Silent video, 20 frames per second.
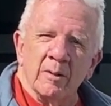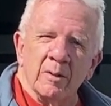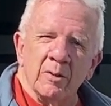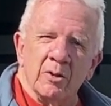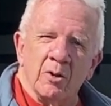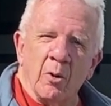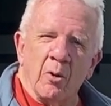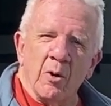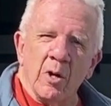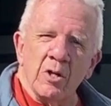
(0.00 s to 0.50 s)

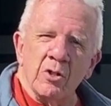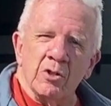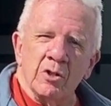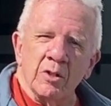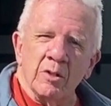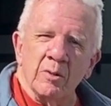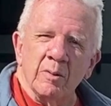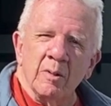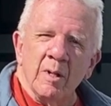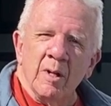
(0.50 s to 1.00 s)
toys
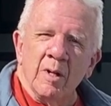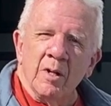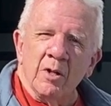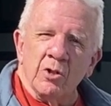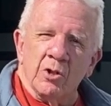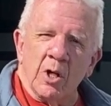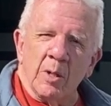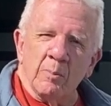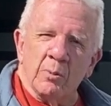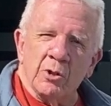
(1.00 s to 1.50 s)
and
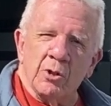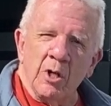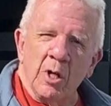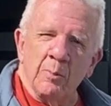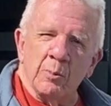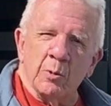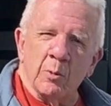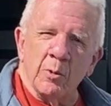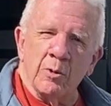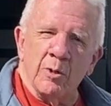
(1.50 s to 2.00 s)
jump
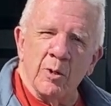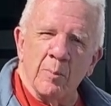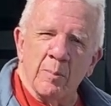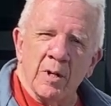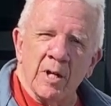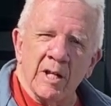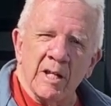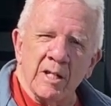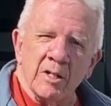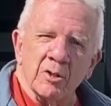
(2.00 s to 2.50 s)
stumps with your
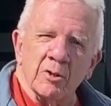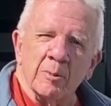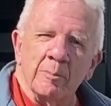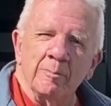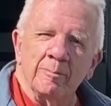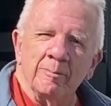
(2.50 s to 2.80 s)
buddies.